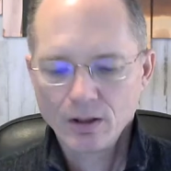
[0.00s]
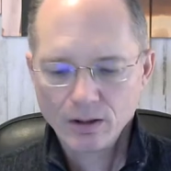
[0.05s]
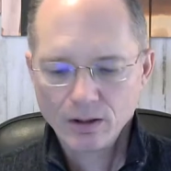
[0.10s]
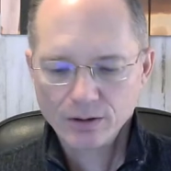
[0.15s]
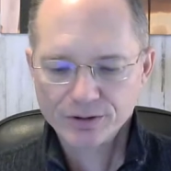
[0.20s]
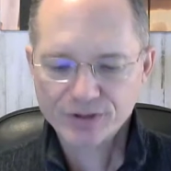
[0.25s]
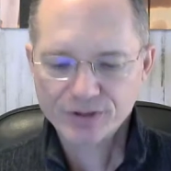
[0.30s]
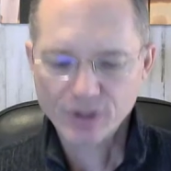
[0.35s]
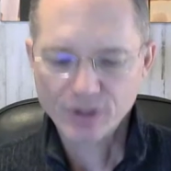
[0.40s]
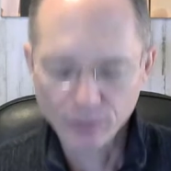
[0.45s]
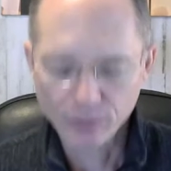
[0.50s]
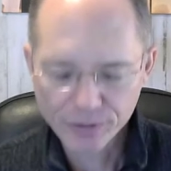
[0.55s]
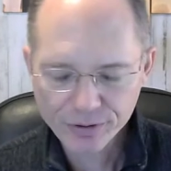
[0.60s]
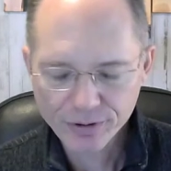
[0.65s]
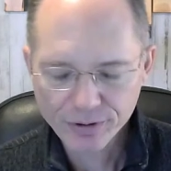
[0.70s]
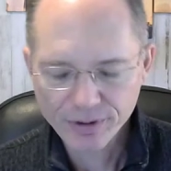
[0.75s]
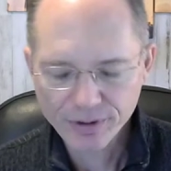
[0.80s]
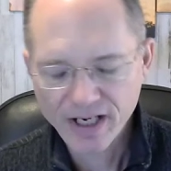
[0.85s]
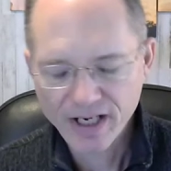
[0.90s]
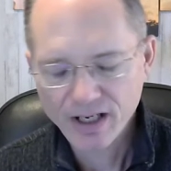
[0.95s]
Shoulders
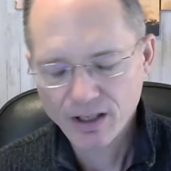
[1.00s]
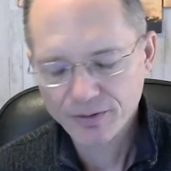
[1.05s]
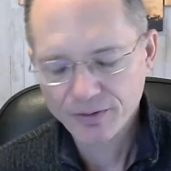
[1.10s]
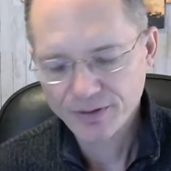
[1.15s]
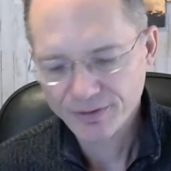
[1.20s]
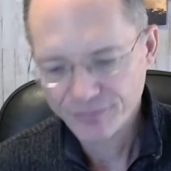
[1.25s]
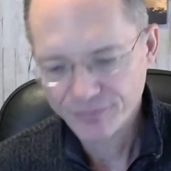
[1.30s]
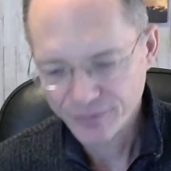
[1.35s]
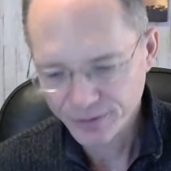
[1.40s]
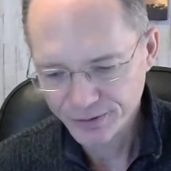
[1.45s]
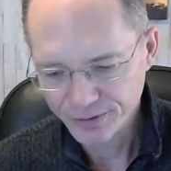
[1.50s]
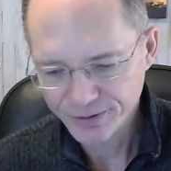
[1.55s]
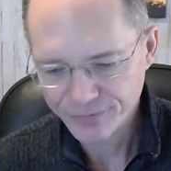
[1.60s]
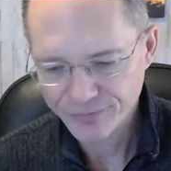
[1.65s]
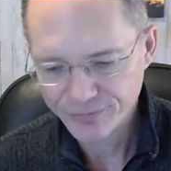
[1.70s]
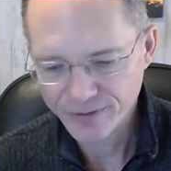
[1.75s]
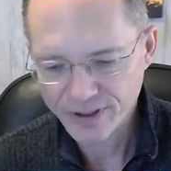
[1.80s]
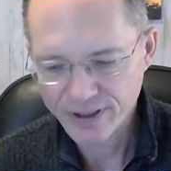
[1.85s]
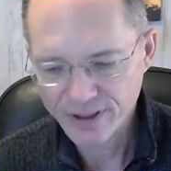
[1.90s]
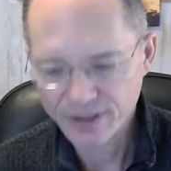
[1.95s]
are down. They feel
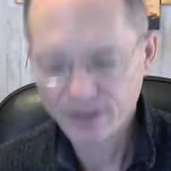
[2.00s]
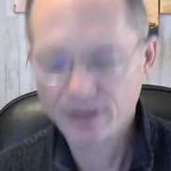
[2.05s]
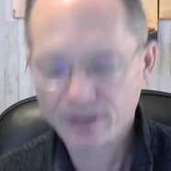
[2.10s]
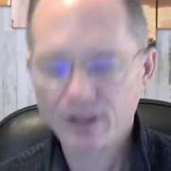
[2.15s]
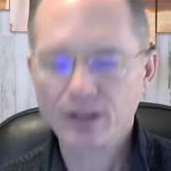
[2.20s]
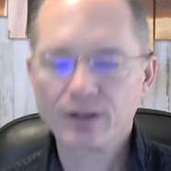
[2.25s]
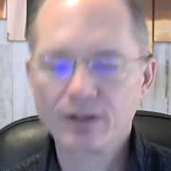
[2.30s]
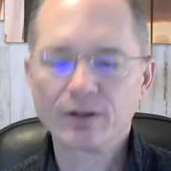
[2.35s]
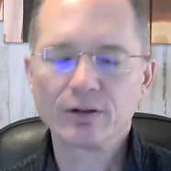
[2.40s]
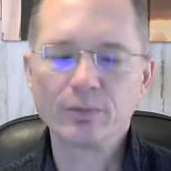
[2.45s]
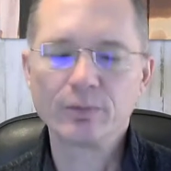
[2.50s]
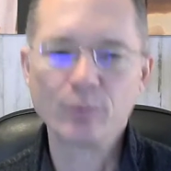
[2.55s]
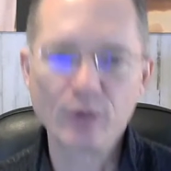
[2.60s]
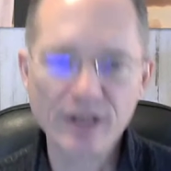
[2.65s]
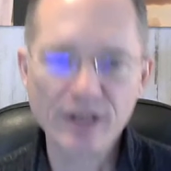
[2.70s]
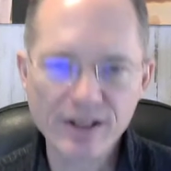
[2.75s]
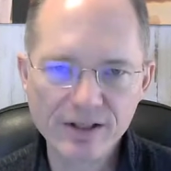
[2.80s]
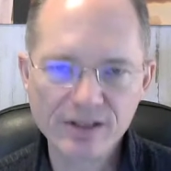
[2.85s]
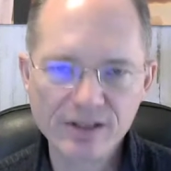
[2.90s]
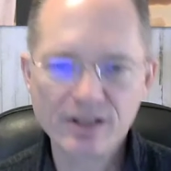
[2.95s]
defeated.
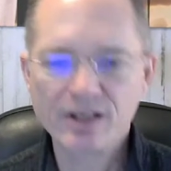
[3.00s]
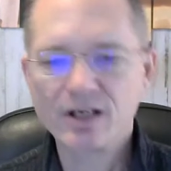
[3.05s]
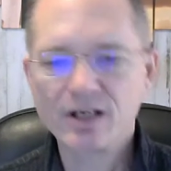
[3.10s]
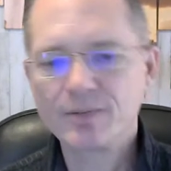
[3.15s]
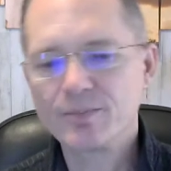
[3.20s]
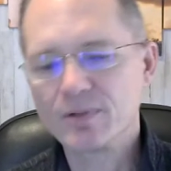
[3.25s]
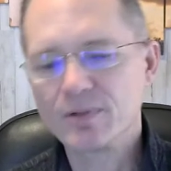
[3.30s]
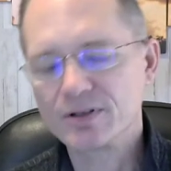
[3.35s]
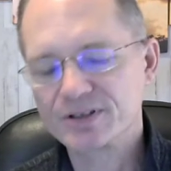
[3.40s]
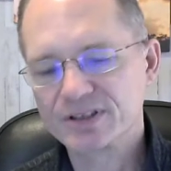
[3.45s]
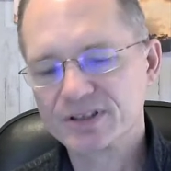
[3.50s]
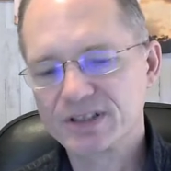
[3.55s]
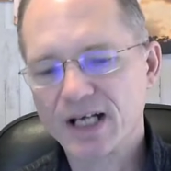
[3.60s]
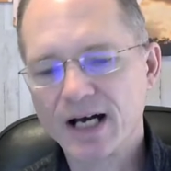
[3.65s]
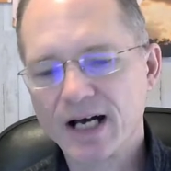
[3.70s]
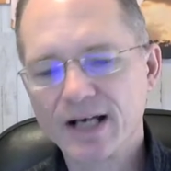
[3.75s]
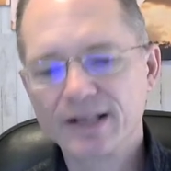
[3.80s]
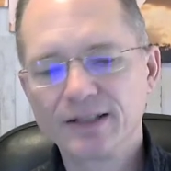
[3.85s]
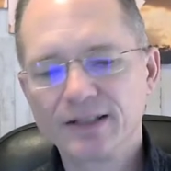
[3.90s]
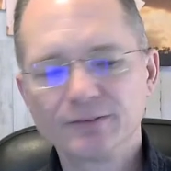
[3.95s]
Breathing deep. They're
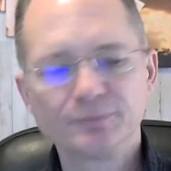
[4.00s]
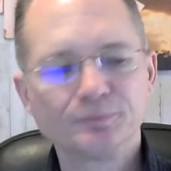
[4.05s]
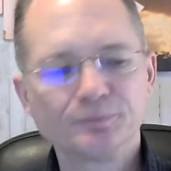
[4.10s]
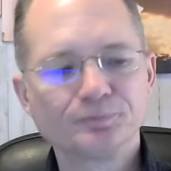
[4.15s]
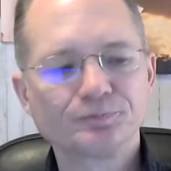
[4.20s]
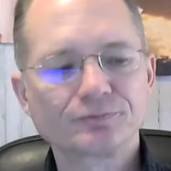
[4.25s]
sighing.